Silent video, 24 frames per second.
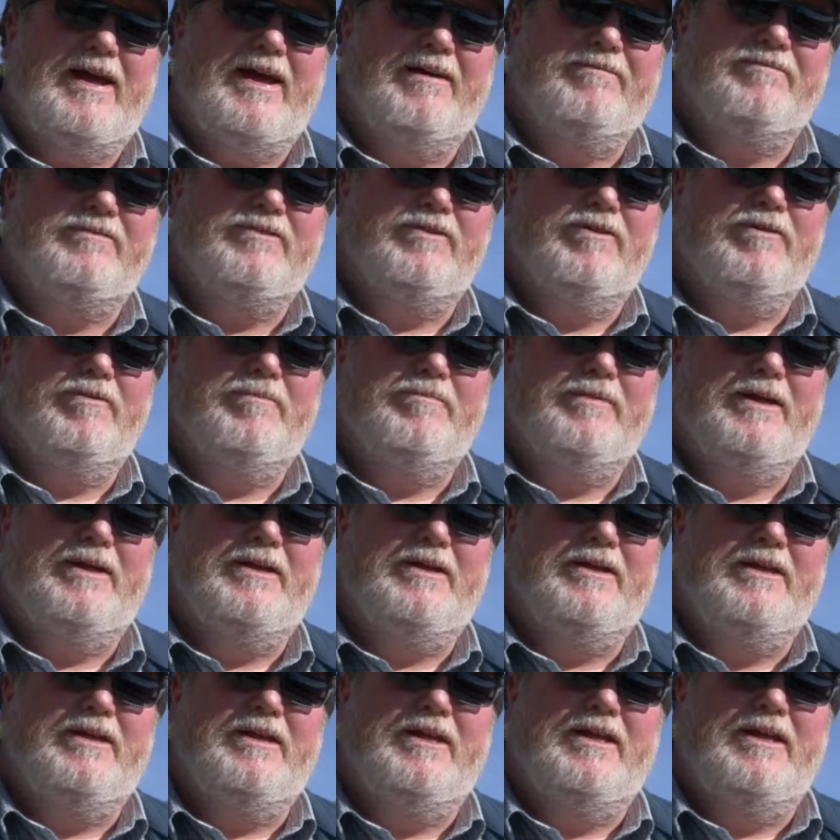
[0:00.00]
Half Dome
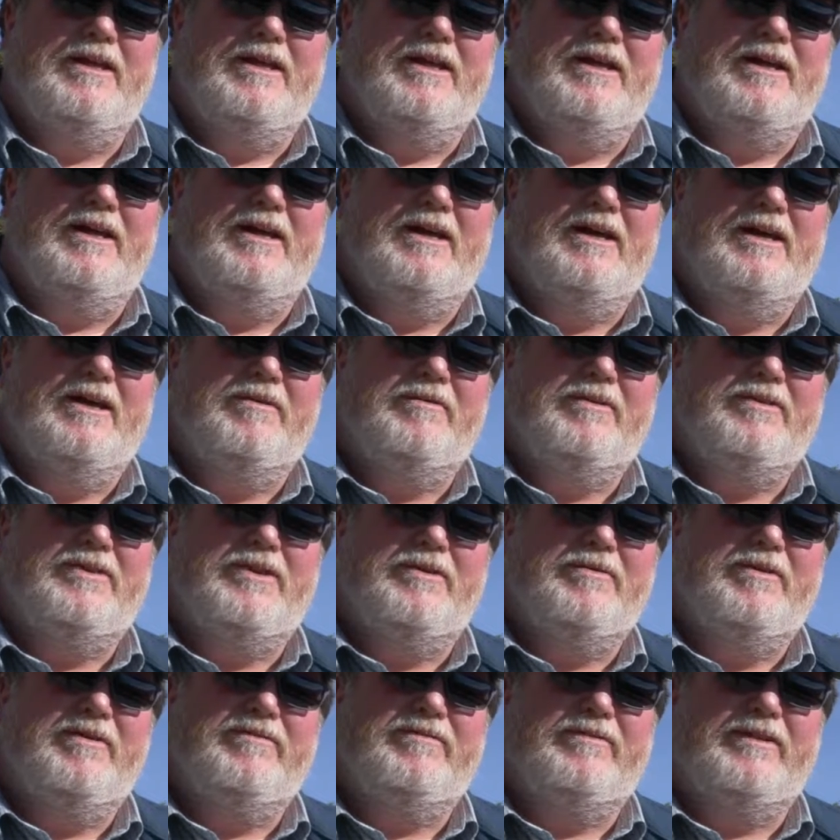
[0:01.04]
uh, with
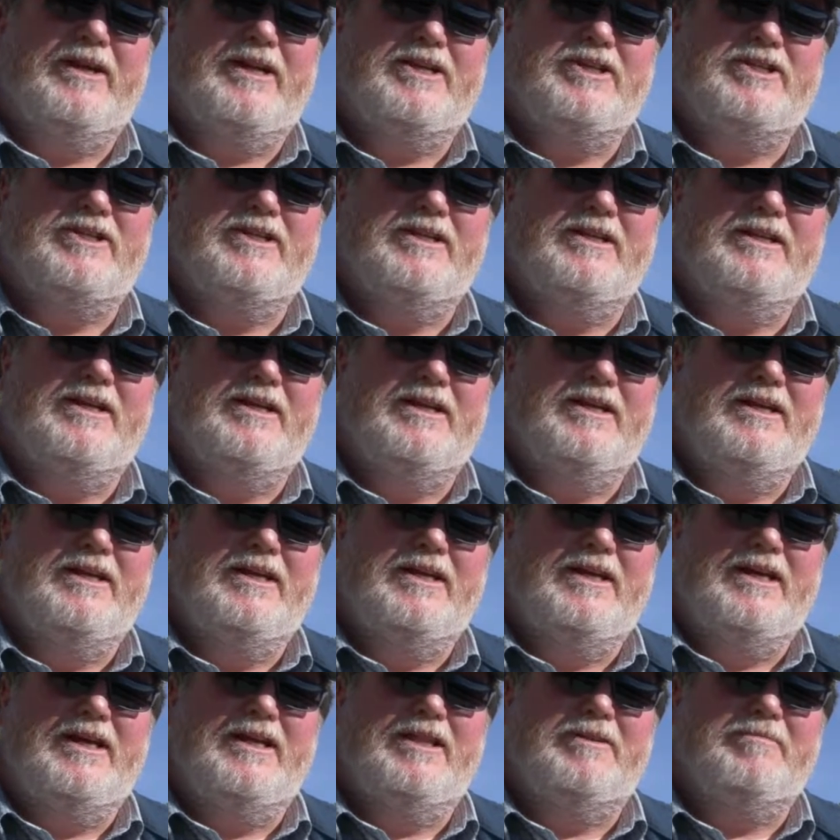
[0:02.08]
the reflection
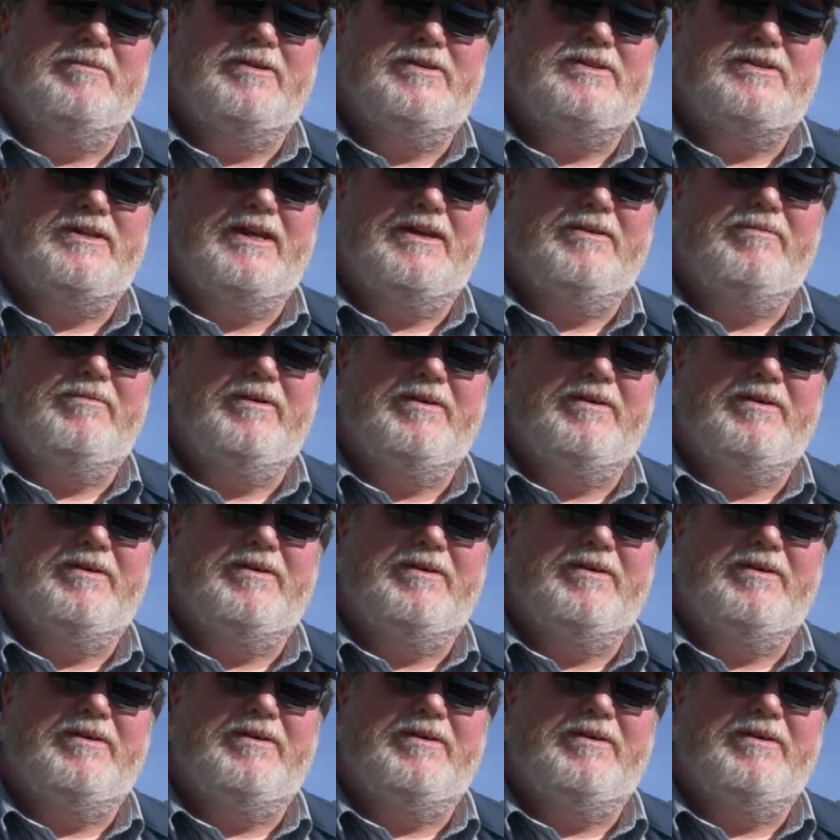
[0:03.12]
in the Merced